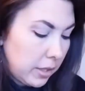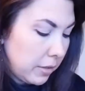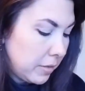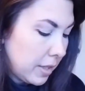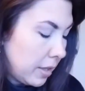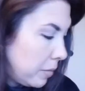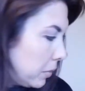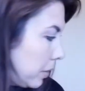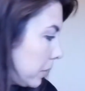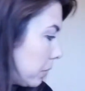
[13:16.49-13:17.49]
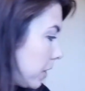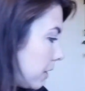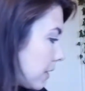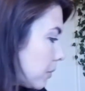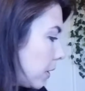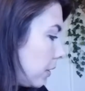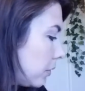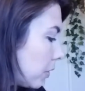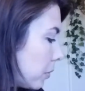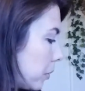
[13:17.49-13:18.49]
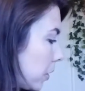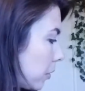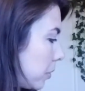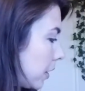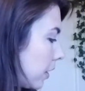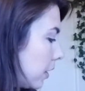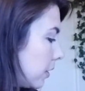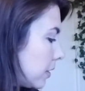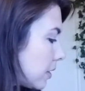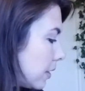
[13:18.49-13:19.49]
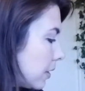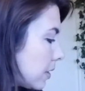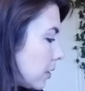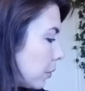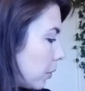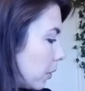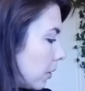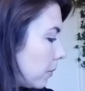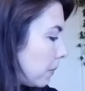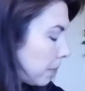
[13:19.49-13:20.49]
out of time. Let me read this one from the book because it's so cool.